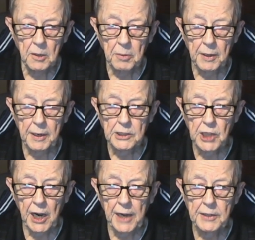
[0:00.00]
but he
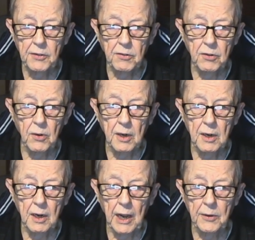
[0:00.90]
shined it through a
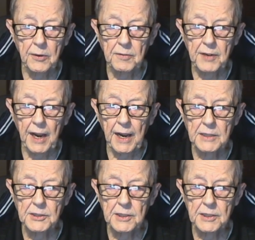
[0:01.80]
cloud of gas